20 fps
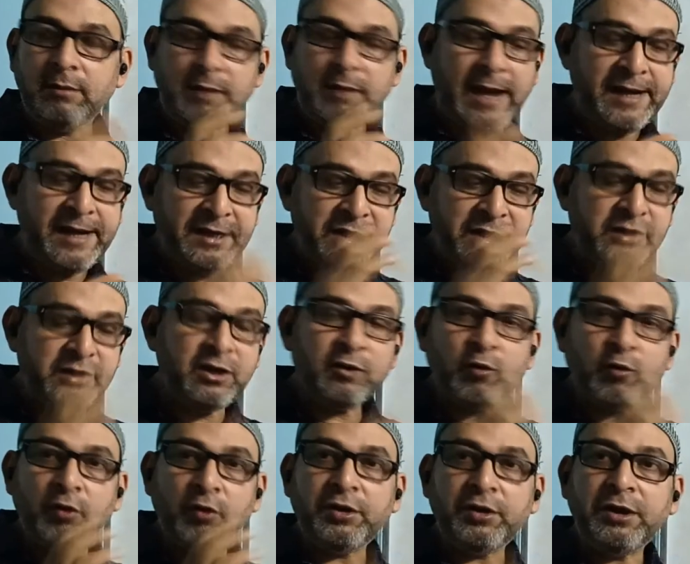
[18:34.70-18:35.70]

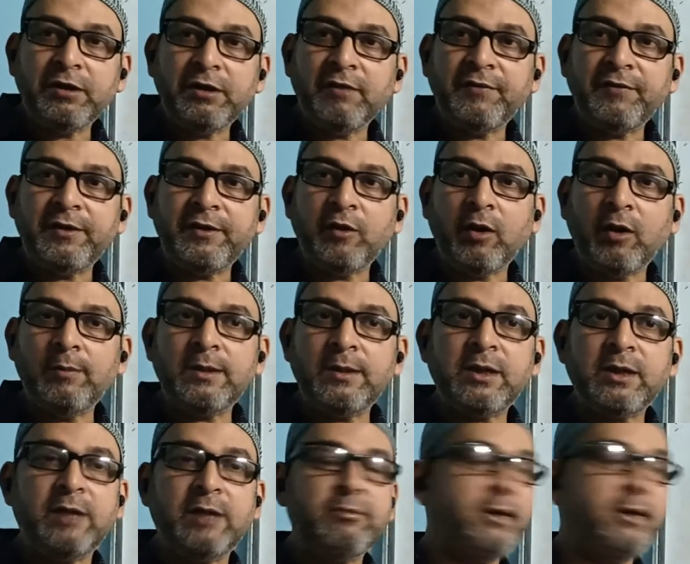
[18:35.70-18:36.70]
additional quantity of heat. How much
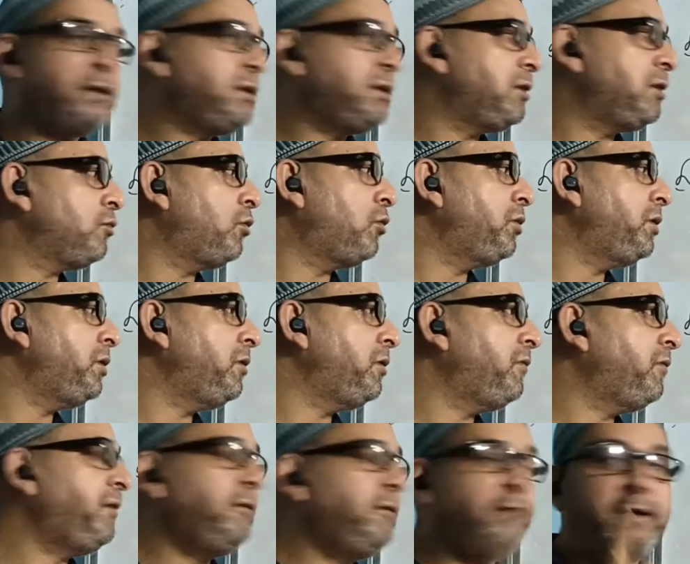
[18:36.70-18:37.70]
additional quantity
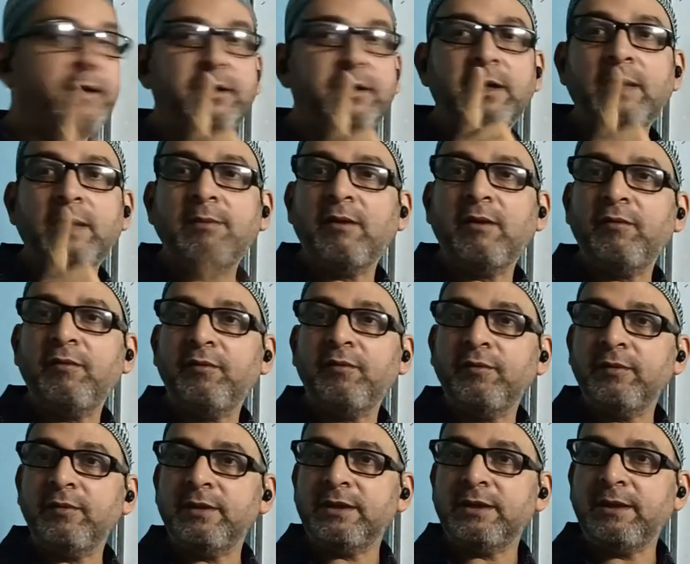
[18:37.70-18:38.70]
of heat? 1 gram
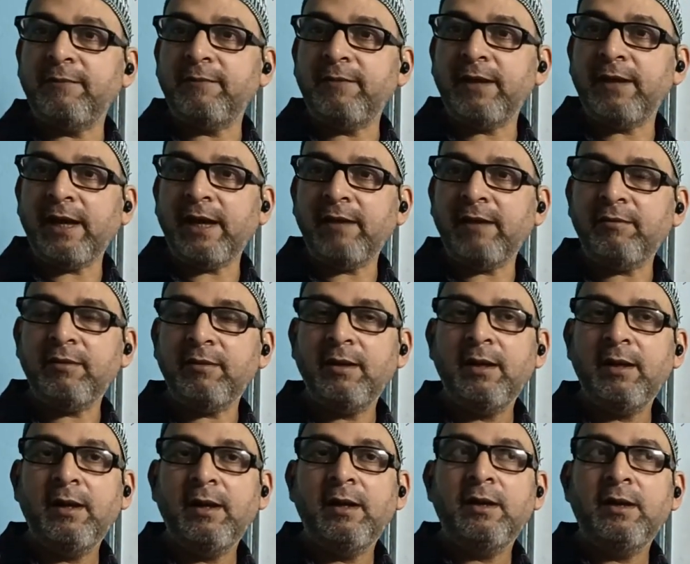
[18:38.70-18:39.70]
of steam will
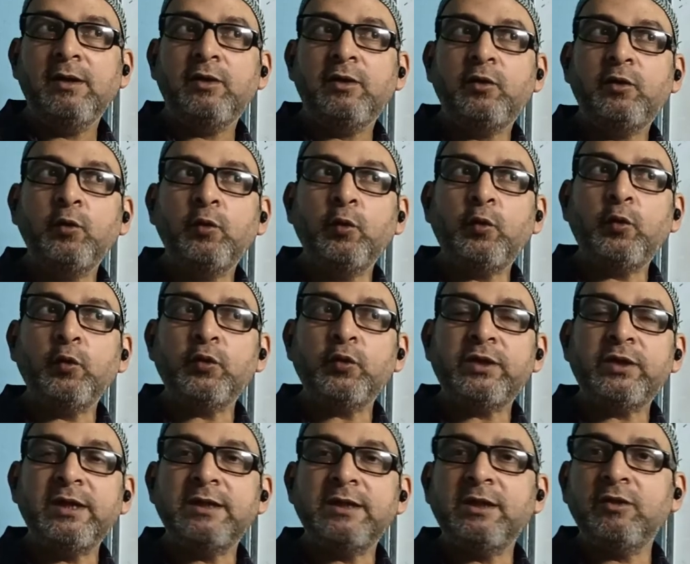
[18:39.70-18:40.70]
have
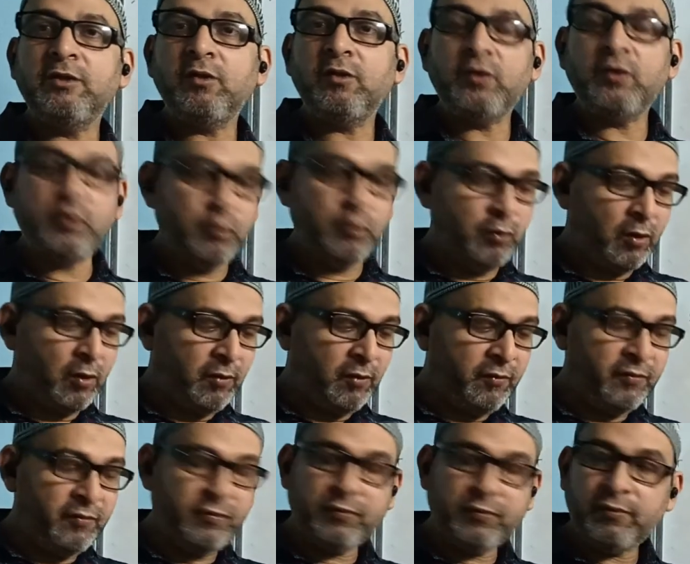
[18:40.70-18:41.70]
2260 joule
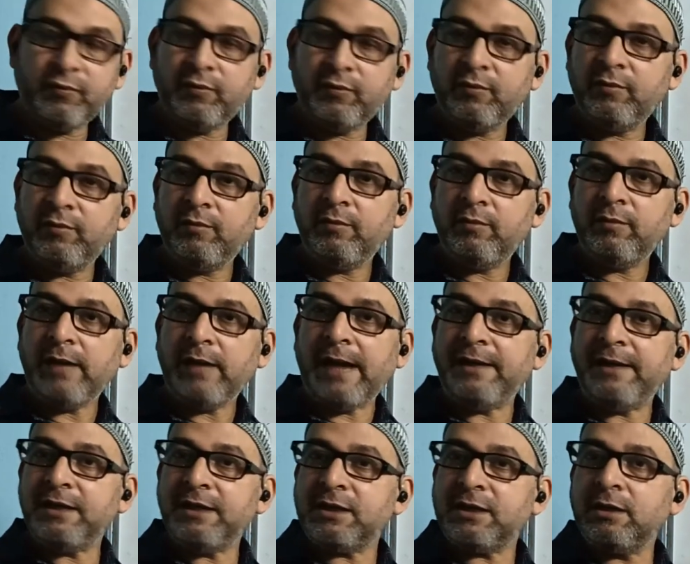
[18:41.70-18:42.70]
of
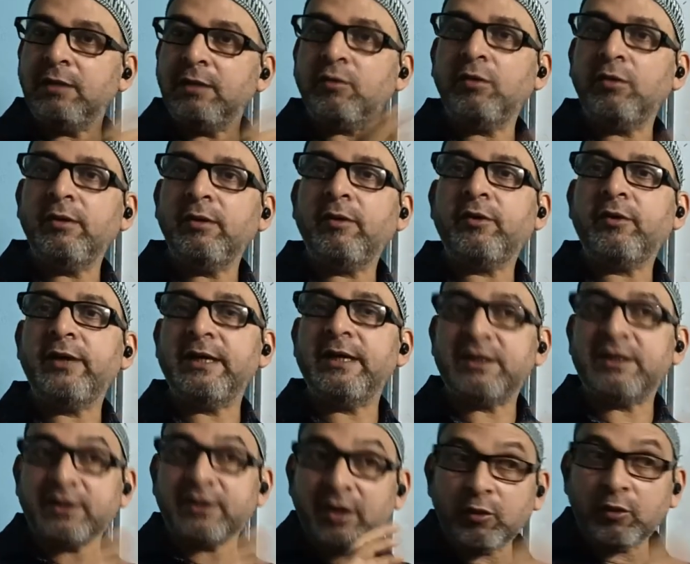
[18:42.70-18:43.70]
additional quantity or
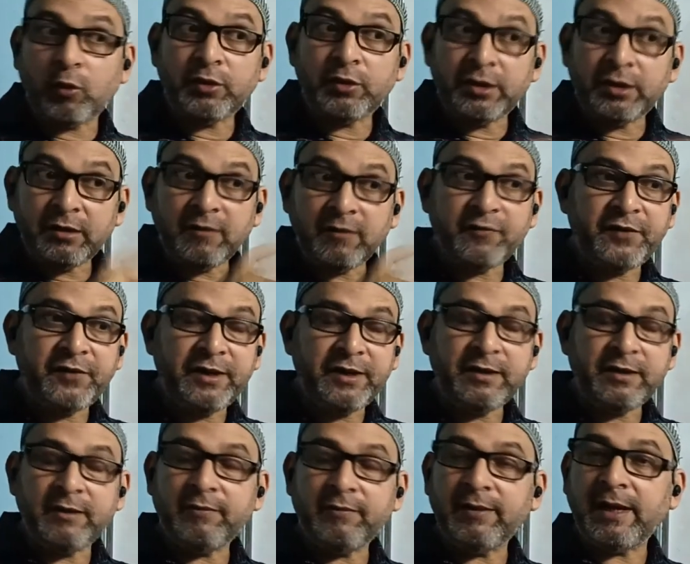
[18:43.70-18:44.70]
extra quantity of
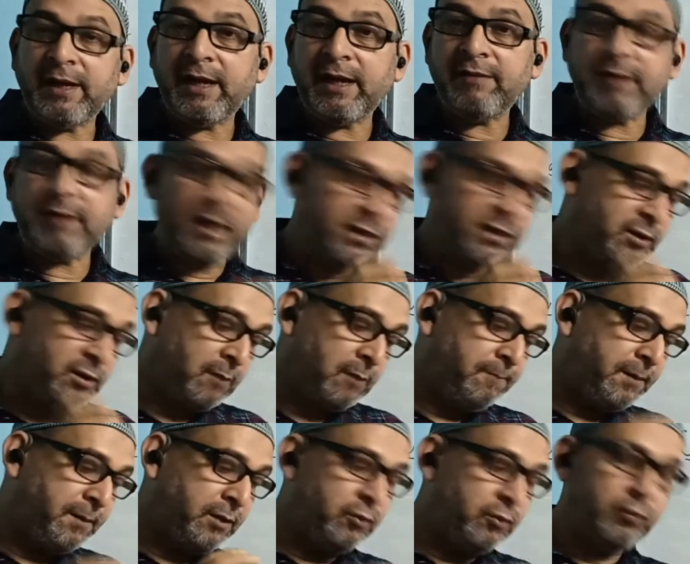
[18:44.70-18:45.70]
heat it will have as
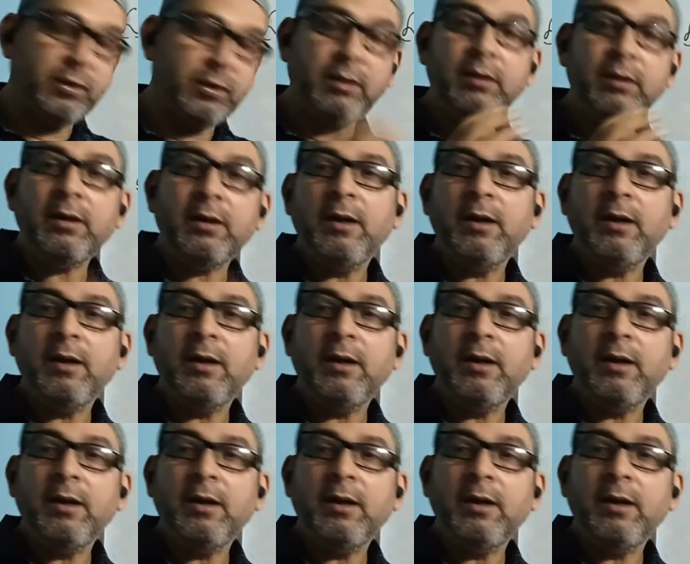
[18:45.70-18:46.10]
compared to the